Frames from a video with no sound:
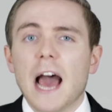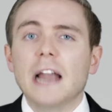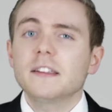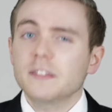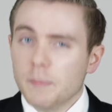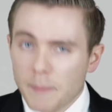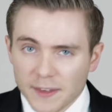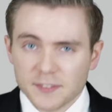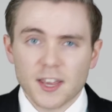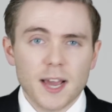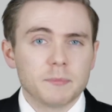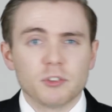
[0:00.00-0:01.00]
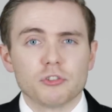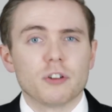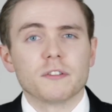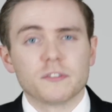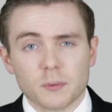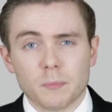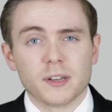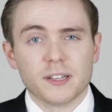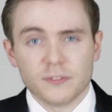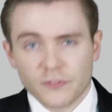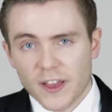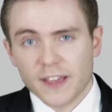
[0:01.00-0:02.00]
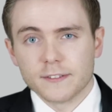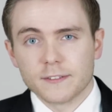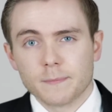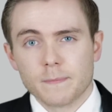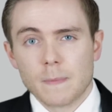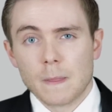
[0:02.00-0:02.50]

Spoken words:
and is the best time to draw on somebody's face.